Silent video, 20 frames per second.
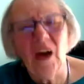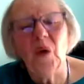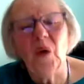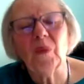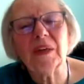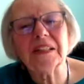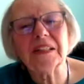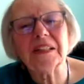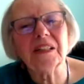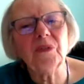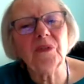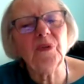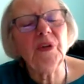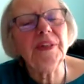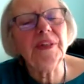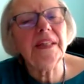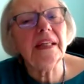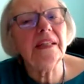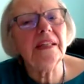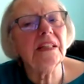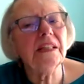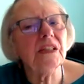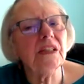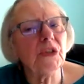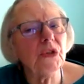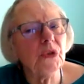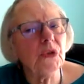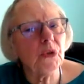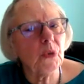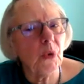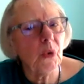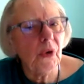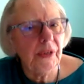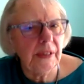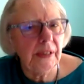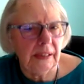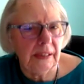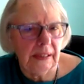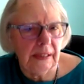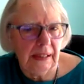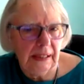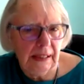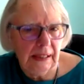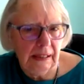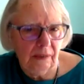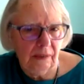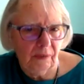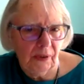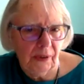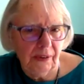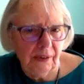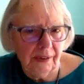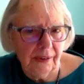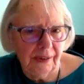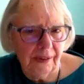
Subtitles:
Well, different than destroying evil,